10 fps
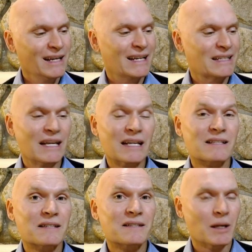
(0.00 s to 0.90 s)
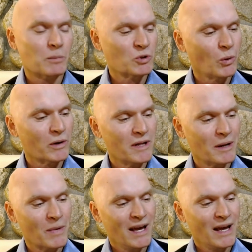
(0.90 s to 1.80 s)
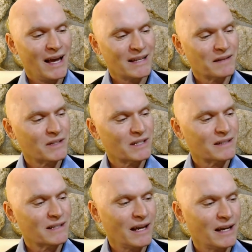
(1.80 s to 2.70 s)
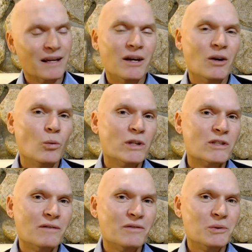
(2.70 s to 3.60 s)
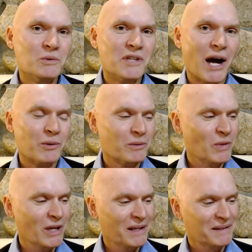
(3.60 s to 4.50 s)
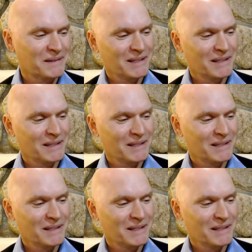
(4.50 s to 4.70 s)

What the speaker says: and takes a step toward them as if to say, which of you doubted me?